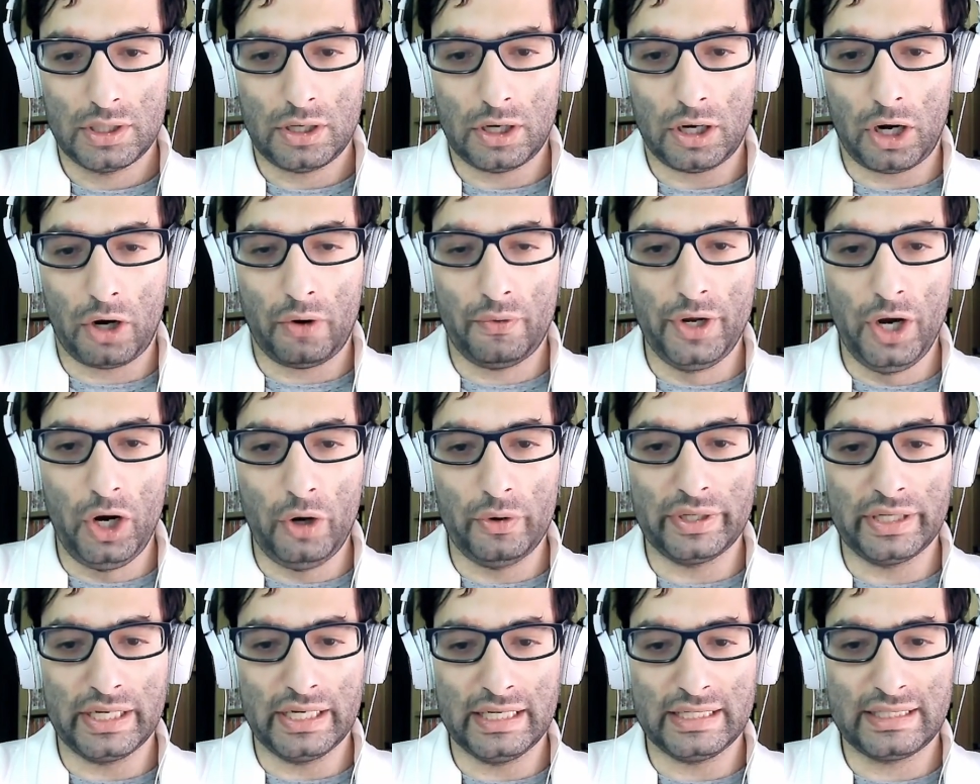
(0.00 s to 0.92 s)
Oh
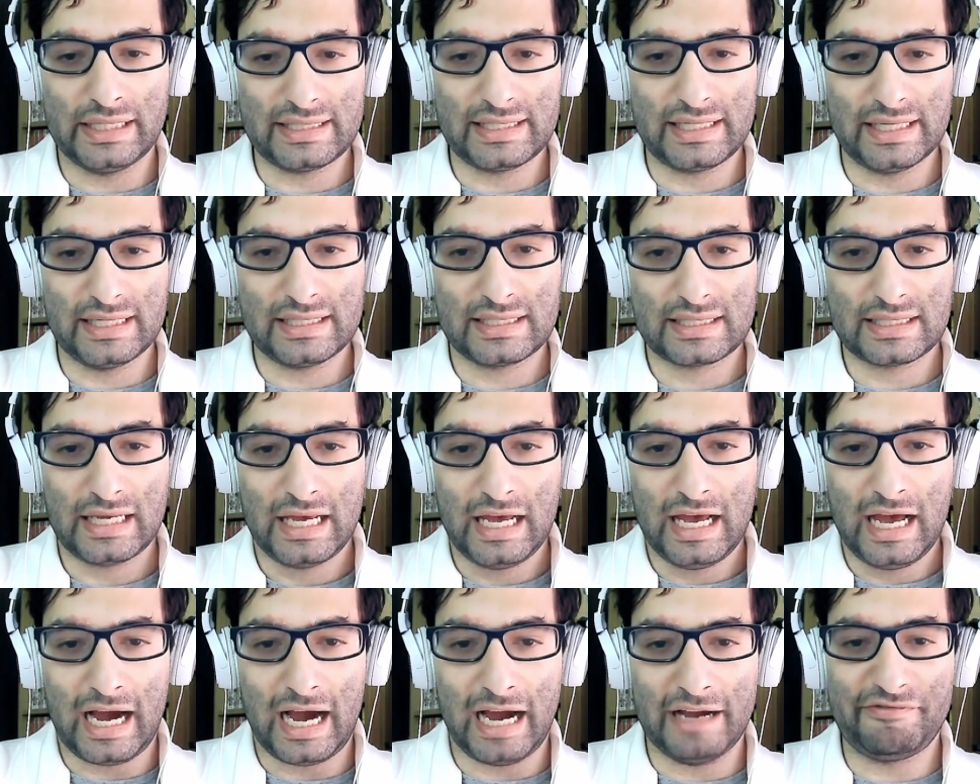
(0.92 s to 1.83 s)
no, this is...
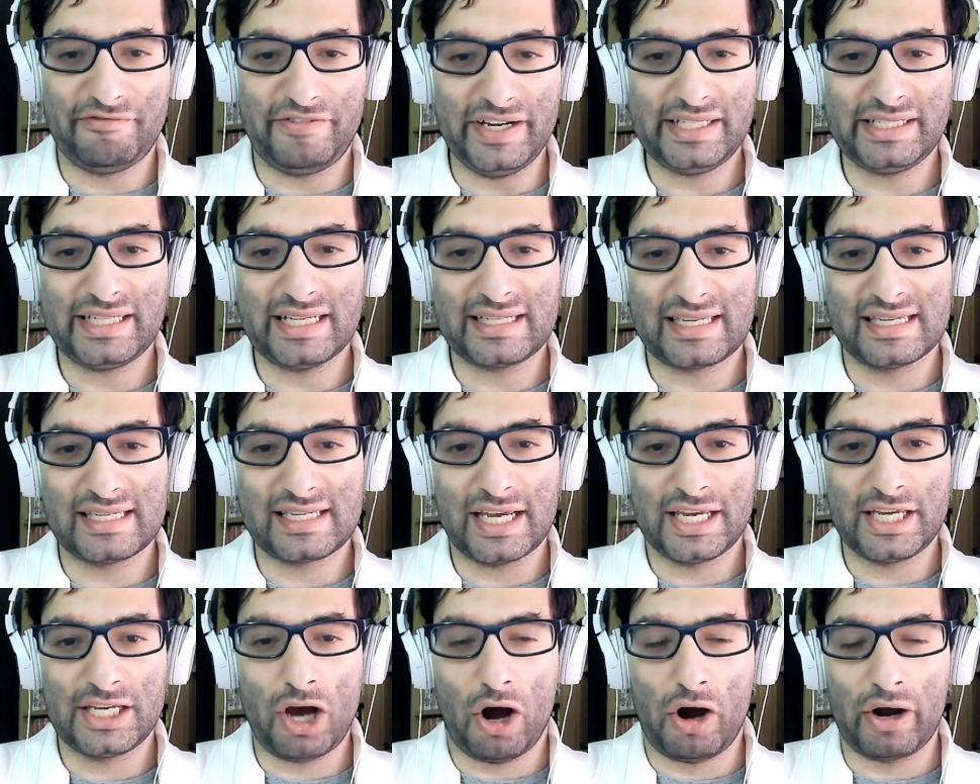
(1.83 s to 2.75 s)
I think this is a
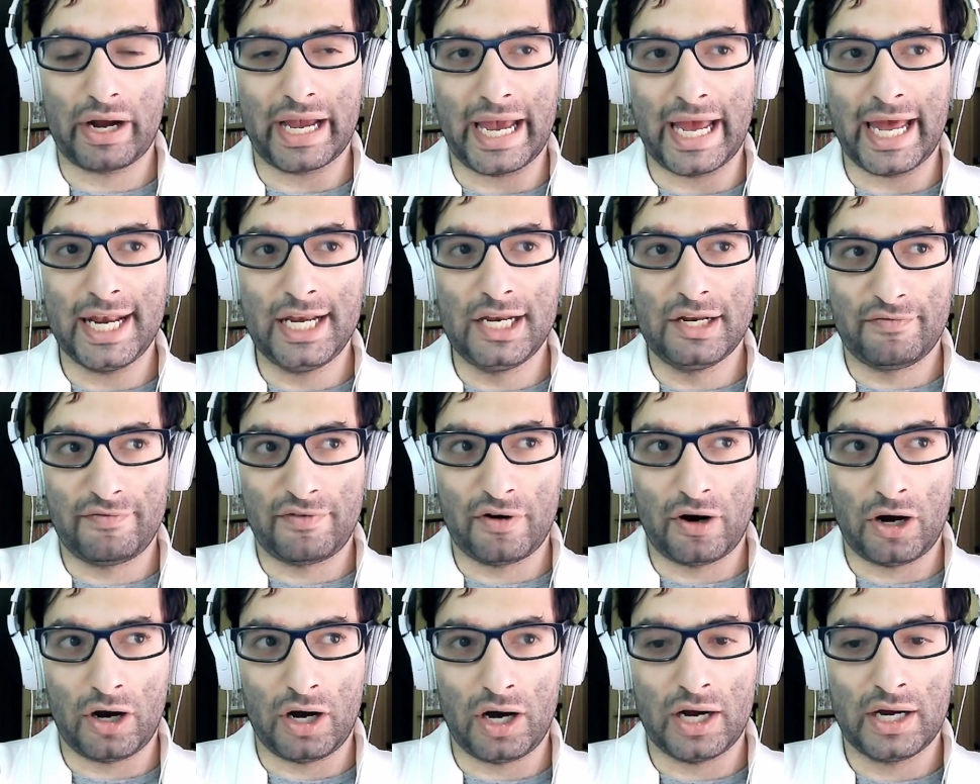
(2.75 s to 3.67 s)
young
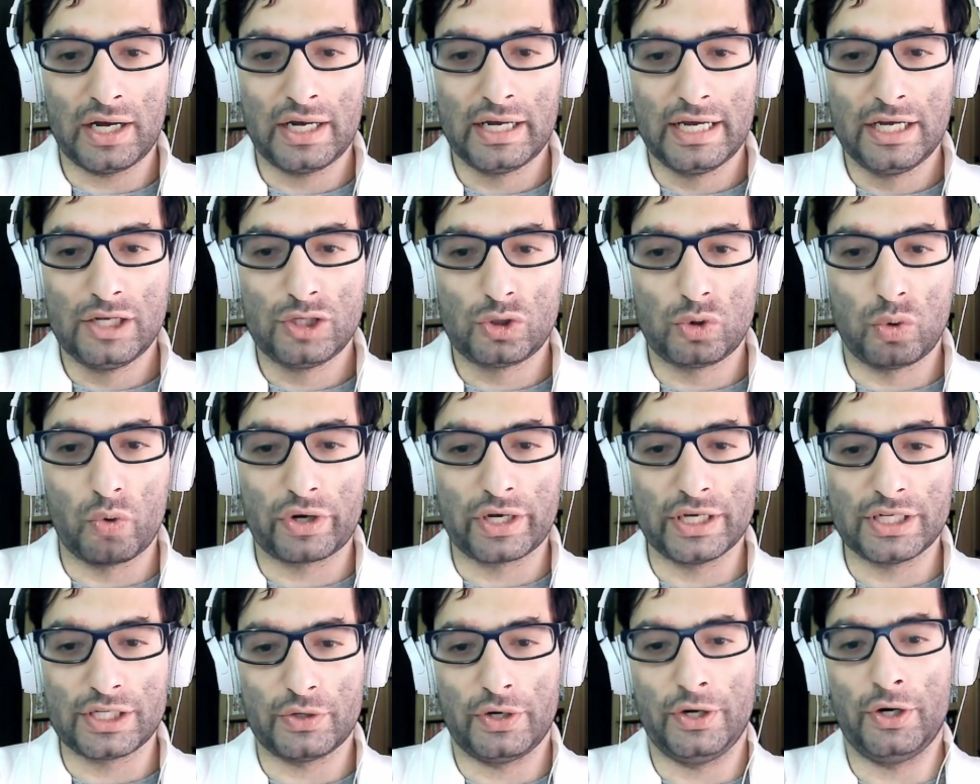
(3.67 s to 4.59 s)
Endeavor
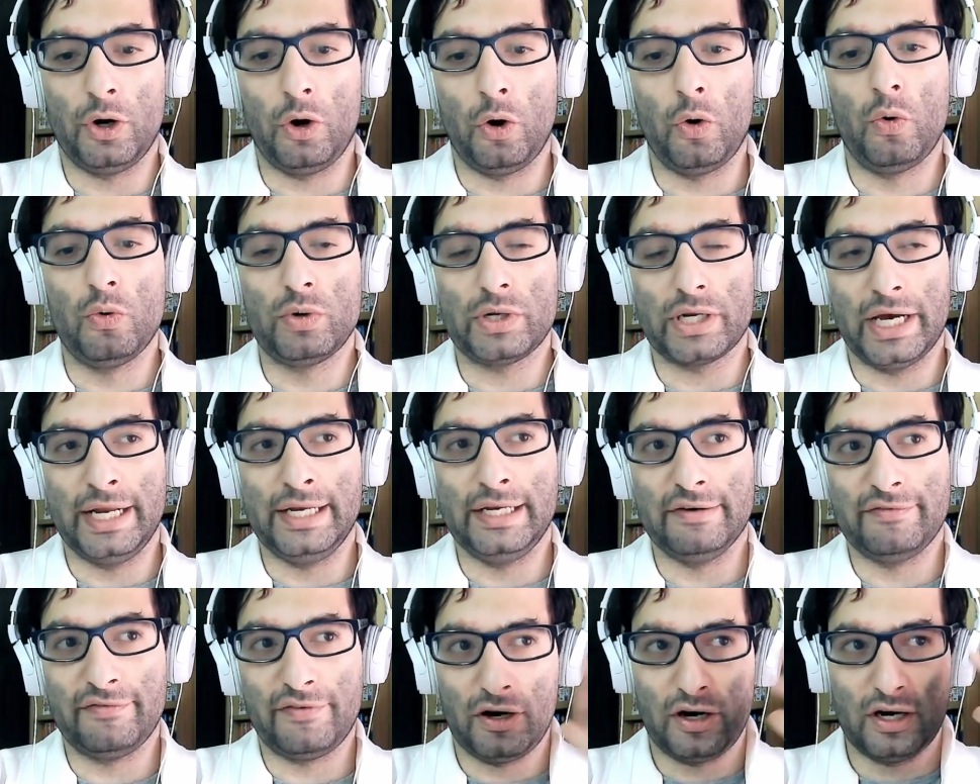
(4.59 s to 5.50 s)
talking to an old
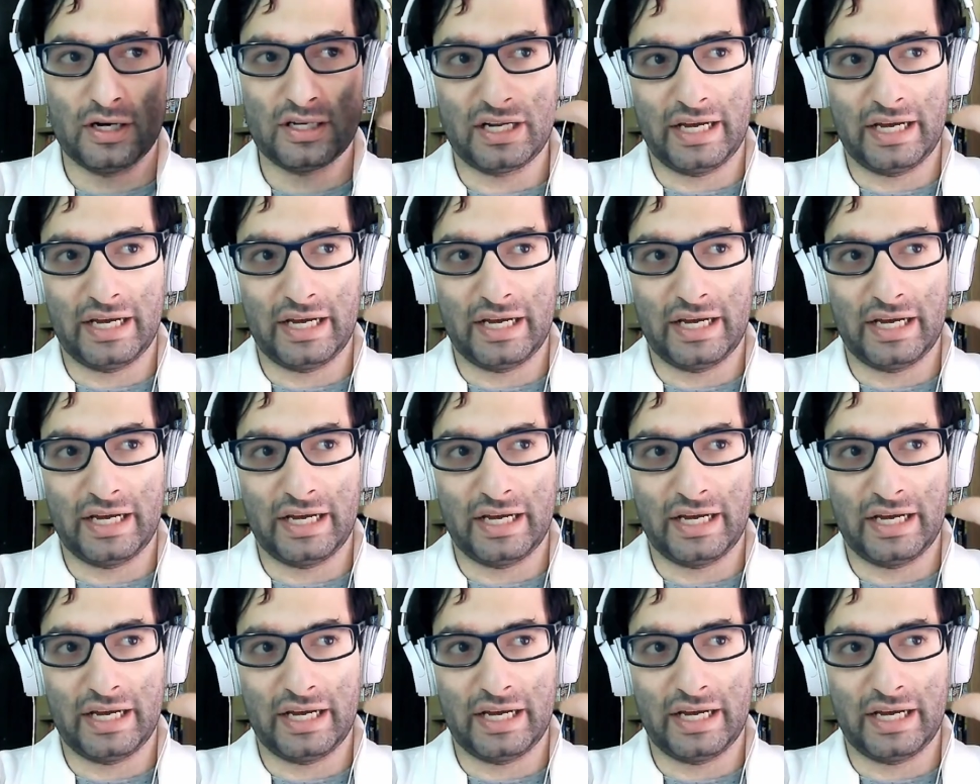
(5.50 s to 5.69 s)
Endeavor.